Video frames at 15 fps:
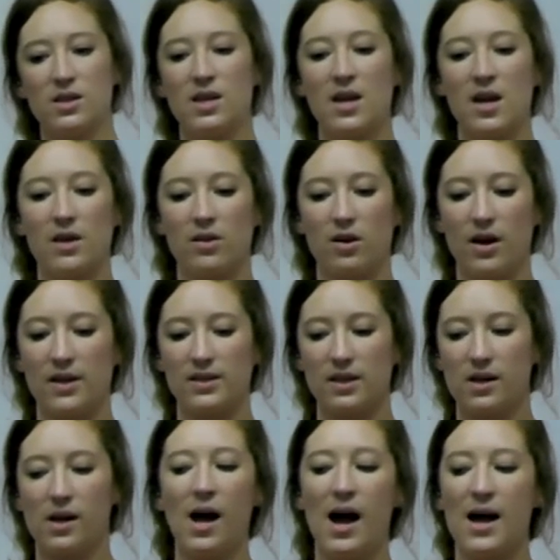together as
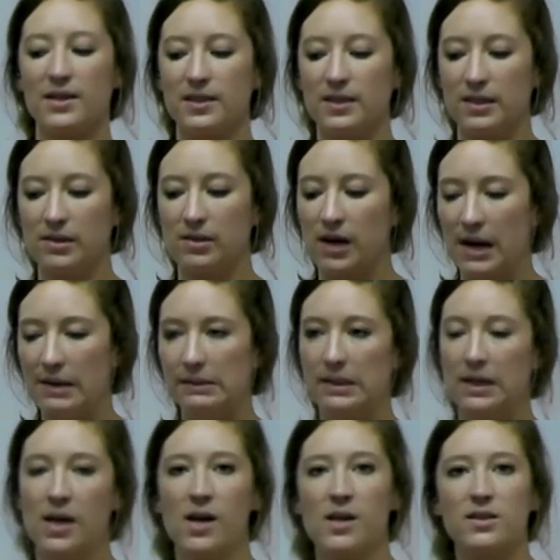a class, okay?
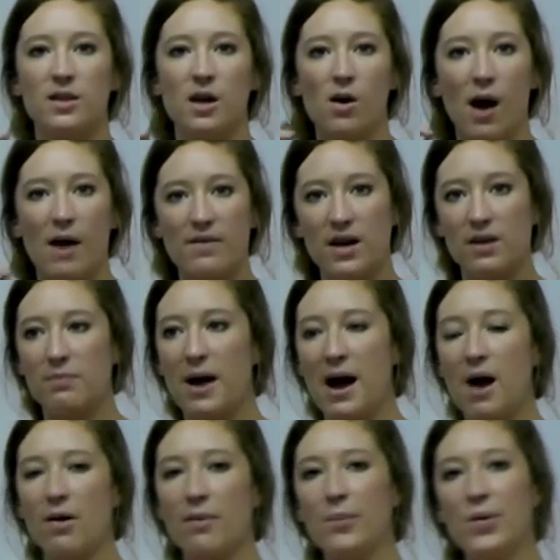So I've got a
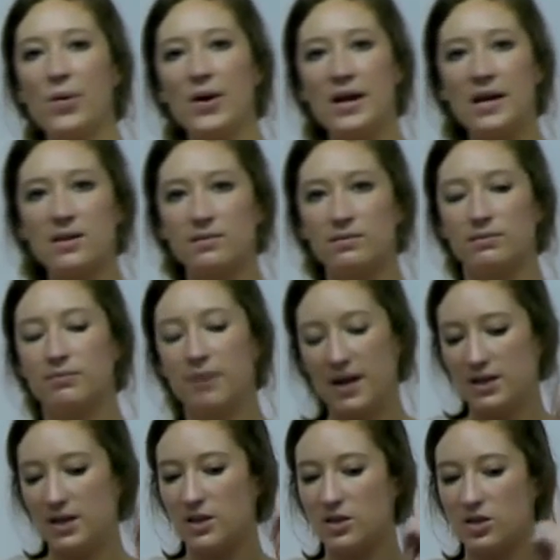PowerPoint,
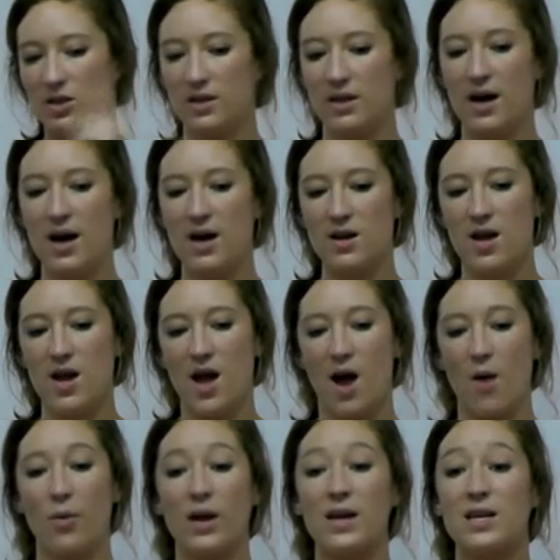pay attention to that,
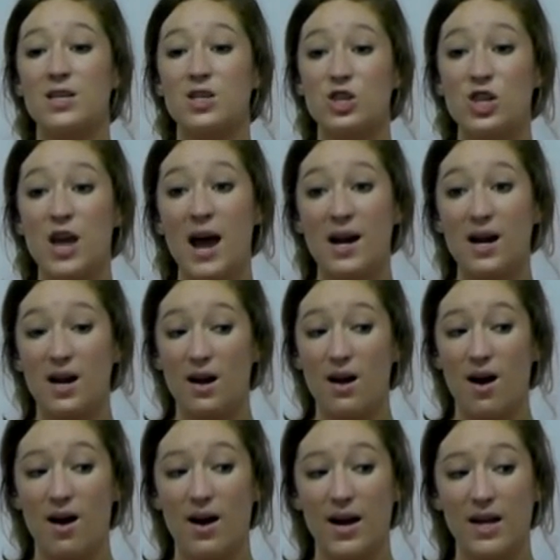and we're gonna check
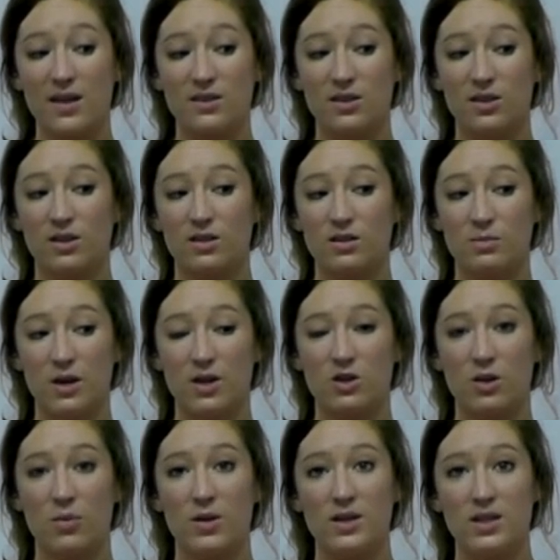our answers. Make
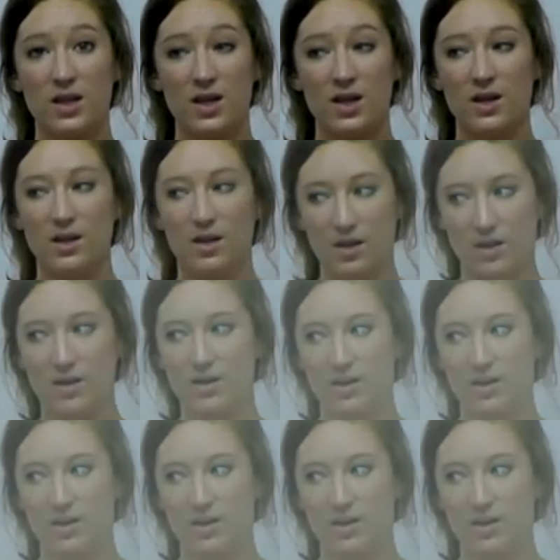sure we did it.